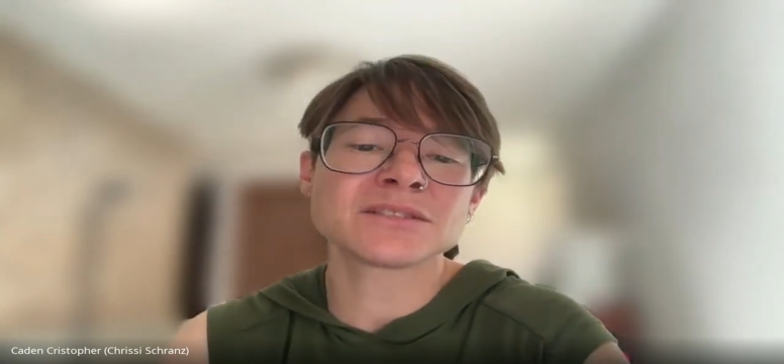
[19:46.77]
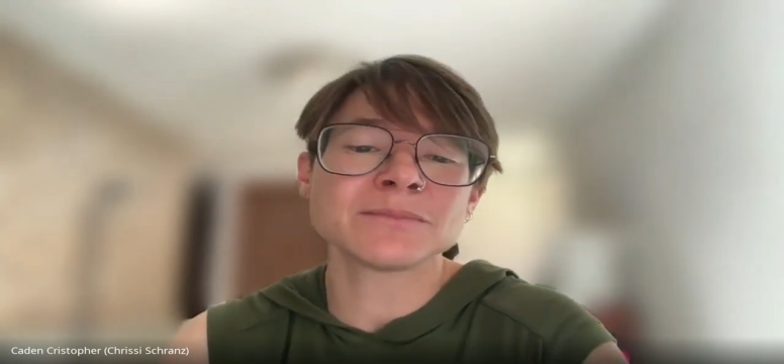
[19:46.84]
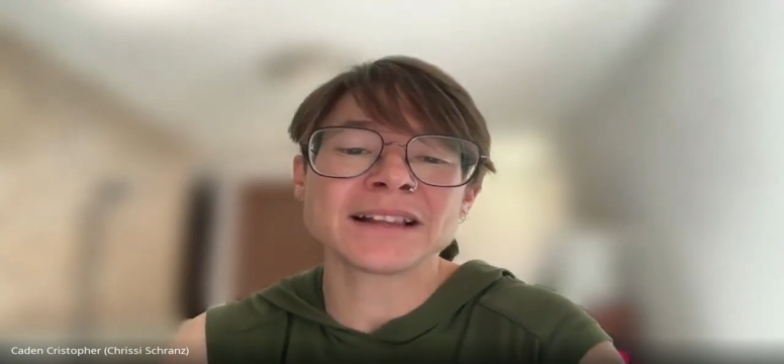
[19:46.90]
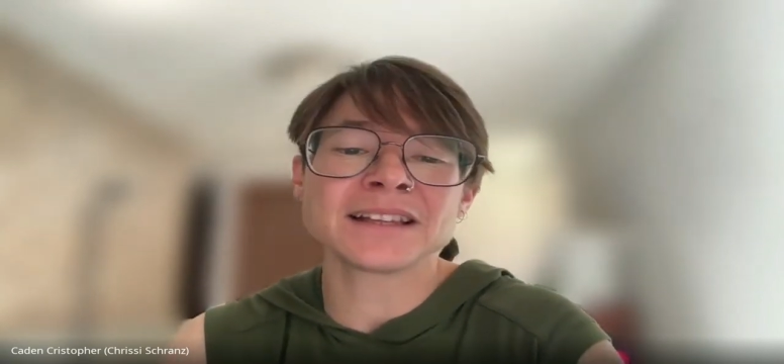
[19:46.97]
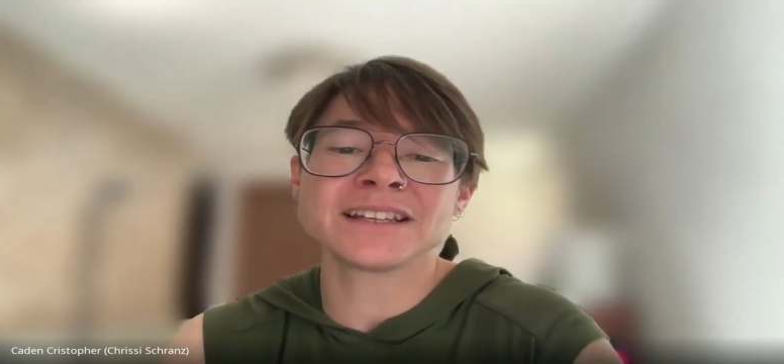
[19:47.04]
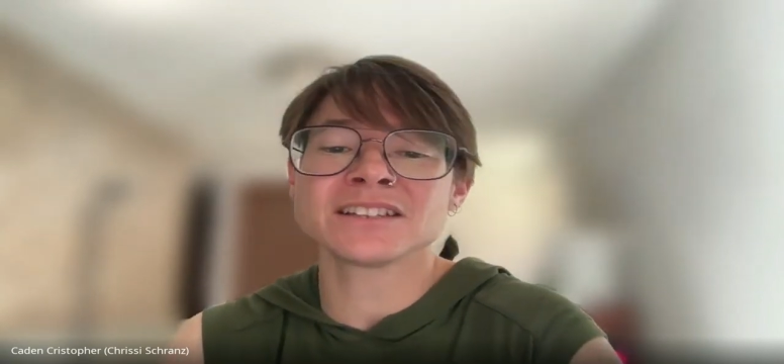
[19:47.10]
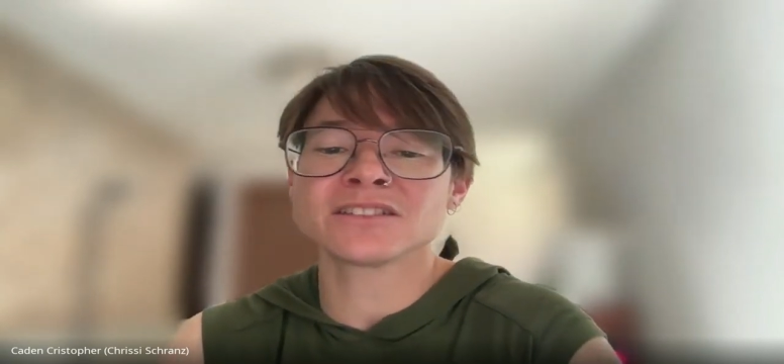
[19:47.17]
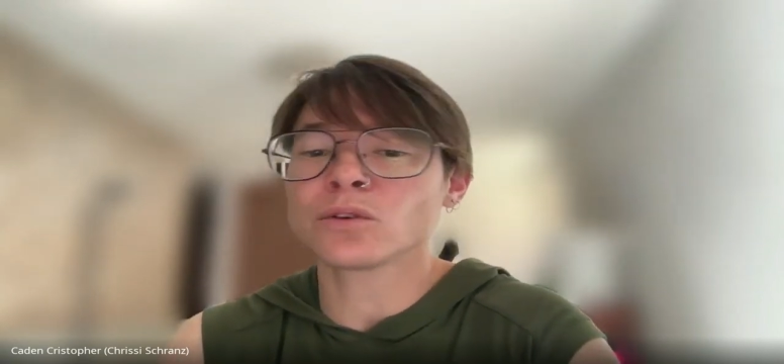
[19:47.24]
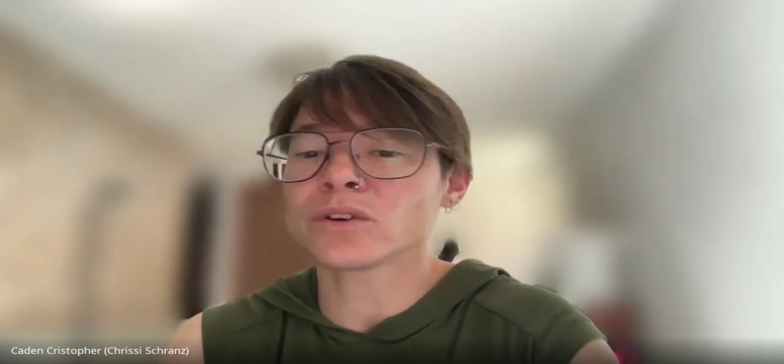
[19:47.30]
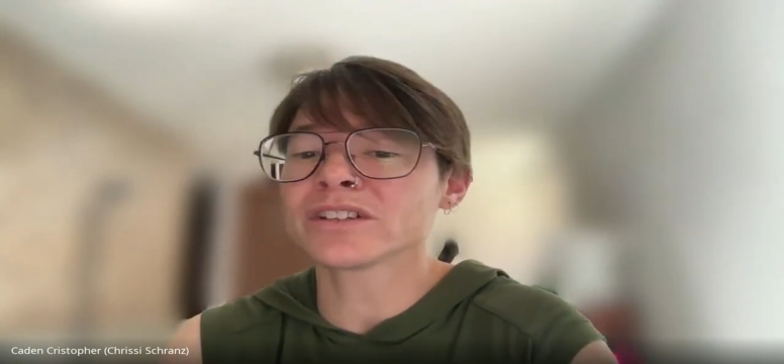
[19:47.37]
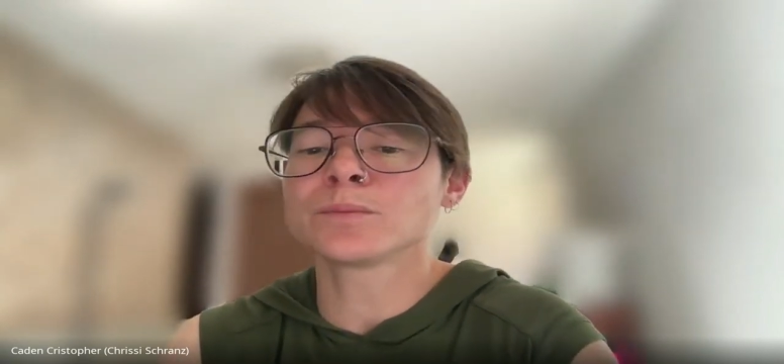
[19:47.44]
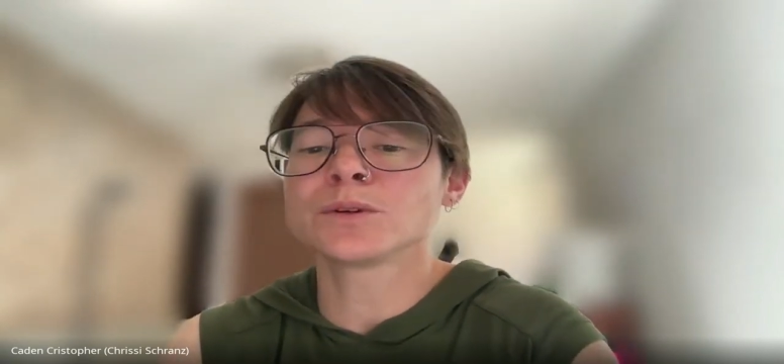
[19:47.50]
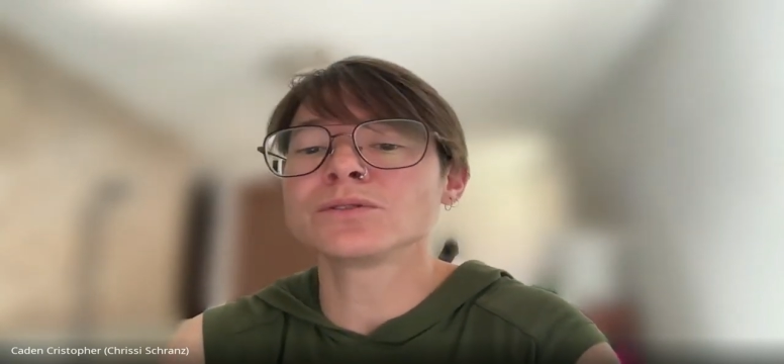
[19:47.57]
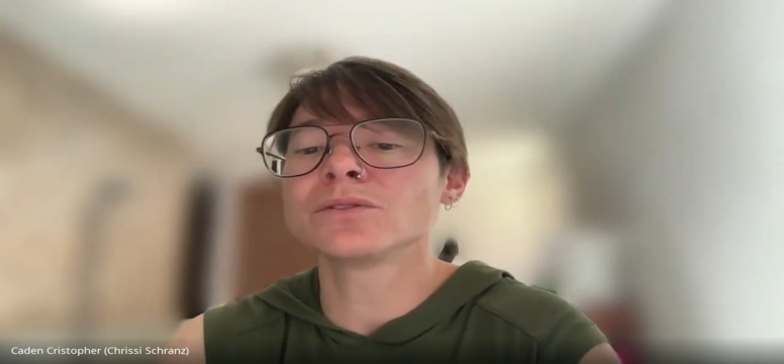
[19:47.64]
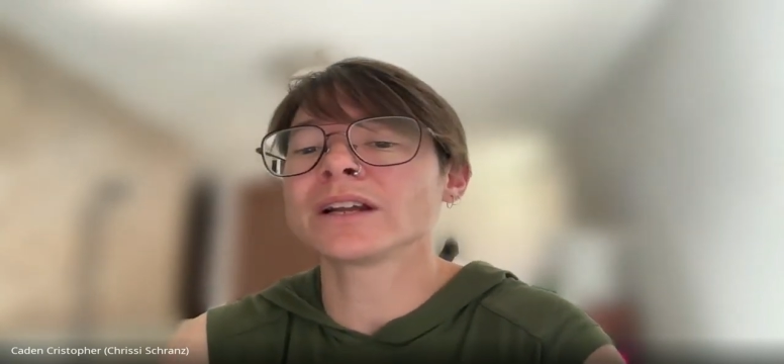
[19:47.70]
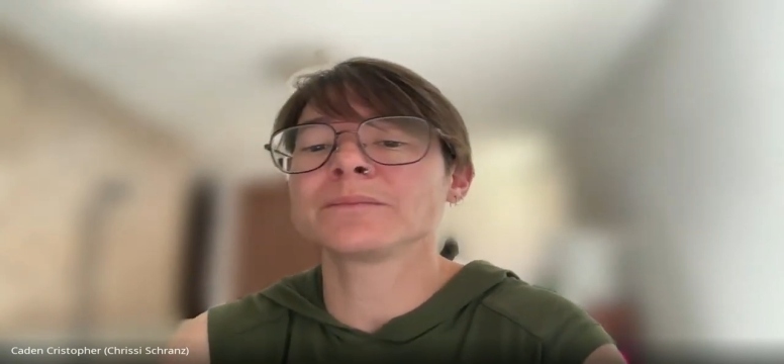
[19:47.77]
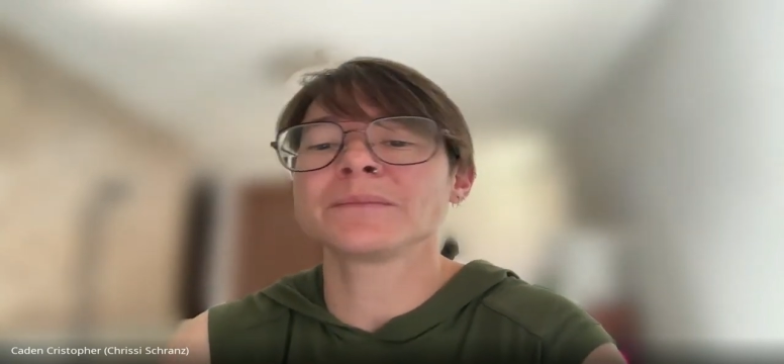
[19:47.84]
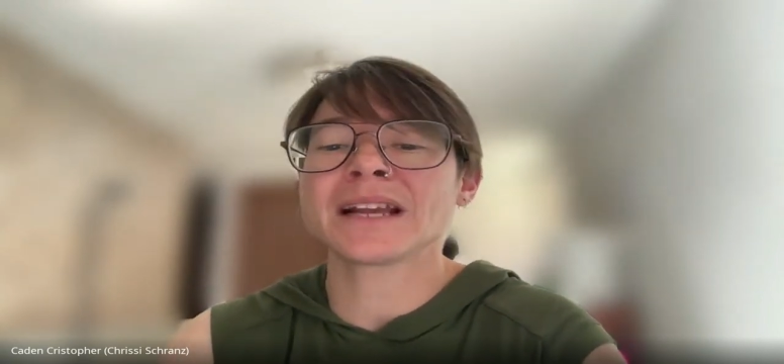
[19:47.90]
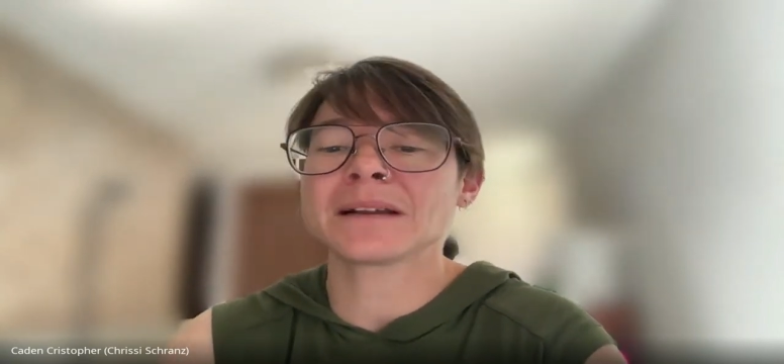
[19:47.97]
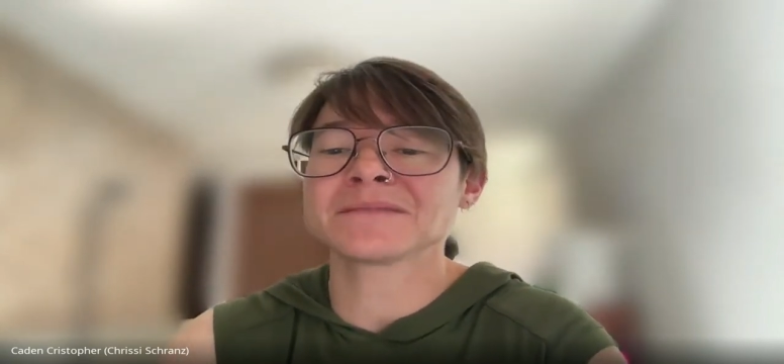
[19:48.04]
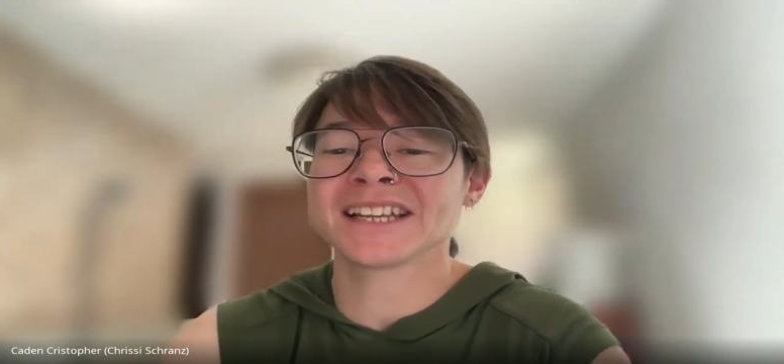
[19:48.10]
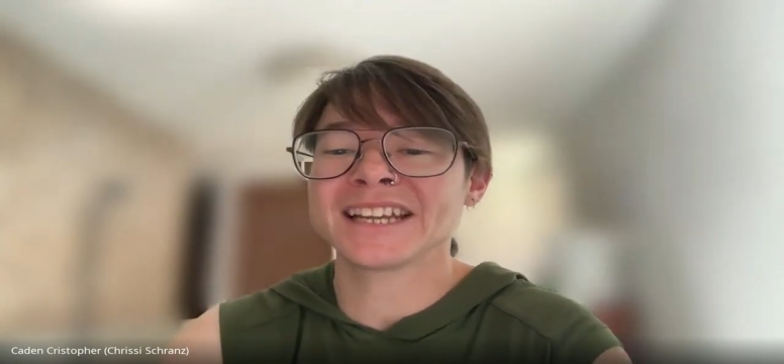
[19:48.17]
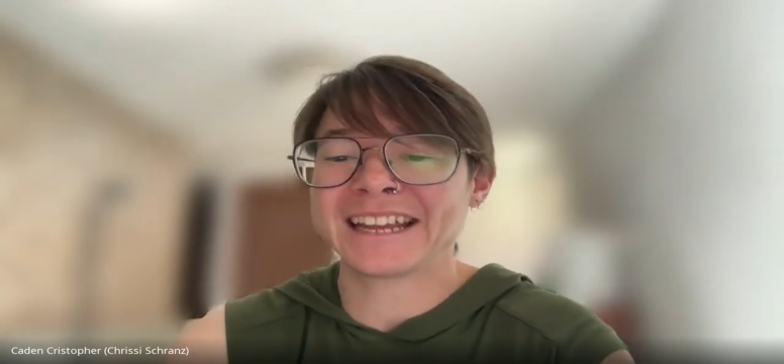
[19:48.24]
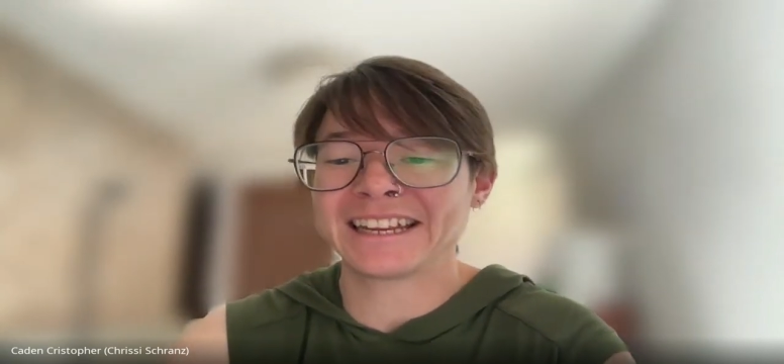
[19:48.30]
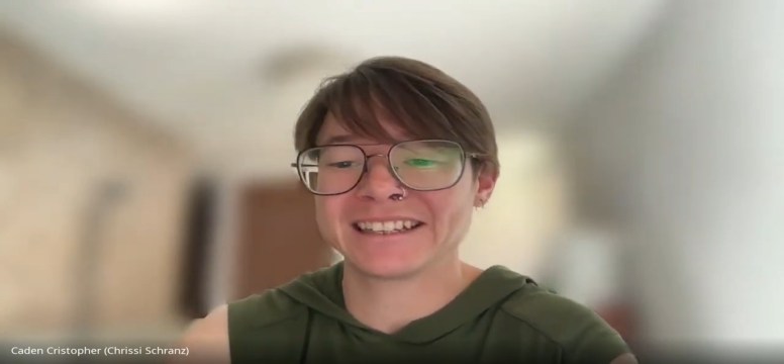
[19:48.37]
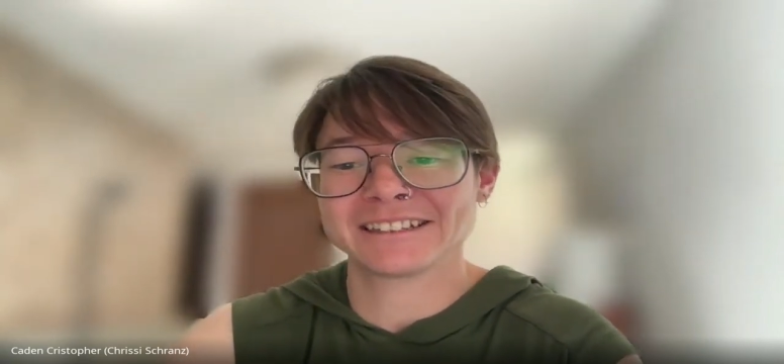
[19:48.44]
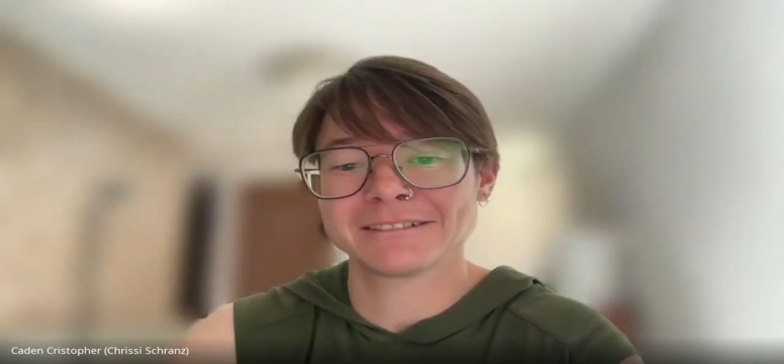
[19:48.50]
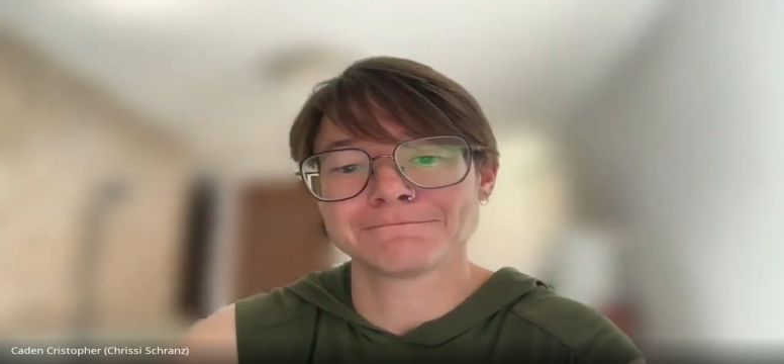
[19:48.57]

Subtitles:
smelliest horse poo and becomes an 8.